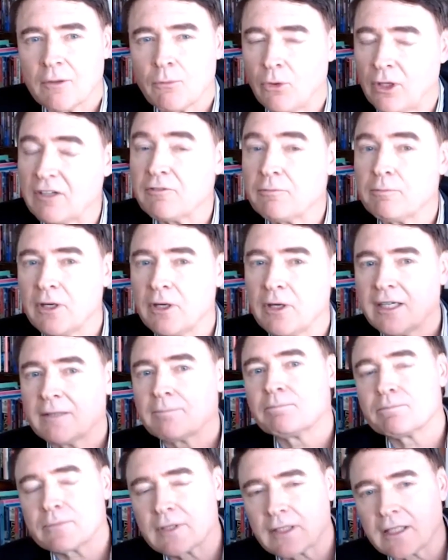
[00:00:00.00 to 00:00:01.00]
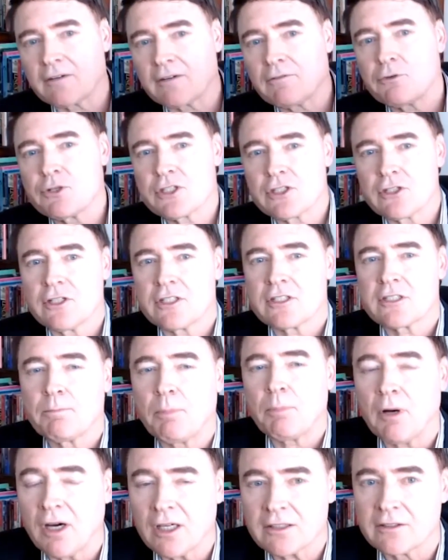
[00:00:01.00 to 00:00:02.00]
one of my kind of research
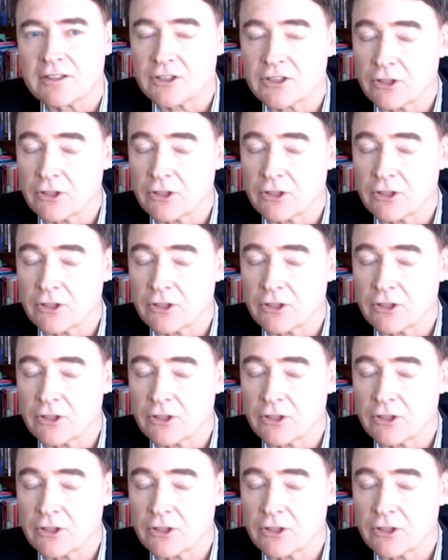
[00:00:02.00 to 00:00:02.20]
partners.